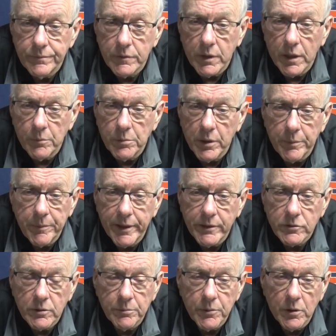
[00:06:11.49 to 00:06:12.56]
You got to play
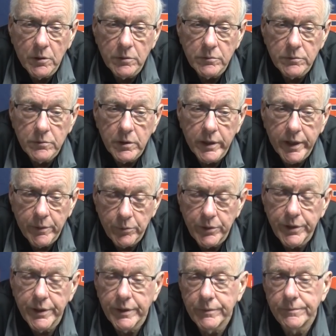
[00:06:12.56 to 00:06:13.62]
basketball, and today we
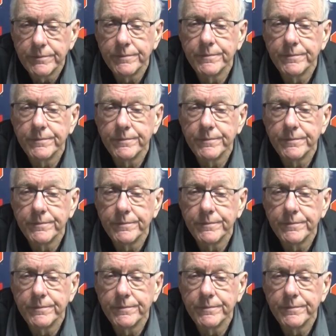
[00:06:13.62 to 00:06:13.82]
did.